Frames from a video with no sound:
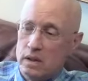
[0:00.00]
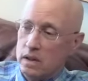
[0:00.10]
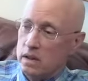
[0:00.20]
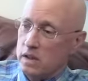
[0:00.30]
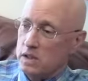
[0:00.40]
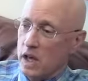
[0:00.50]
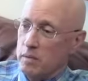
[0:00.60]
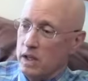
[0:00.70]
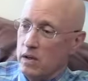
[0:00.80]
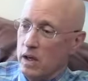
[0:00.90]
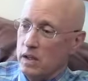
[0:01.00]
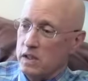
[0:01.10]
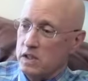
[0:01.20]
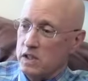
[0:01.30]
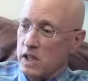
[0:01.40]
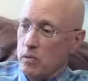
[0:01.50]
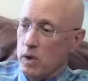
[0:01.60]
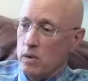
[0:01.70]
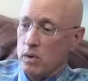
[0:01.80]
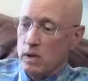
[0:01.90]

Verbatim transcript: and uh, this time he called and he says, I want to